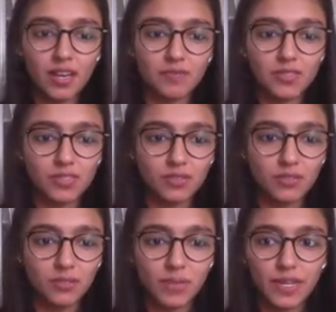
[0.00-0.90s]
I'm just
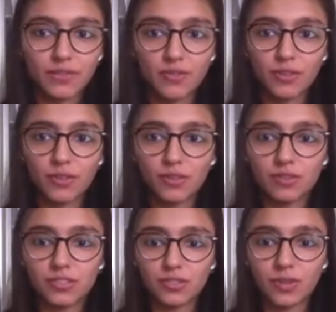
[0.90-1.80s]
going to wait for you all
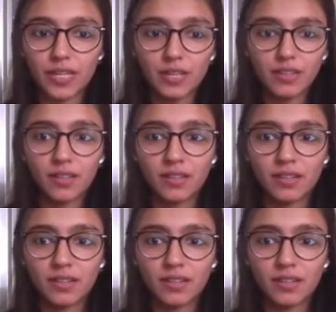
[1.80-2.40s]
to join.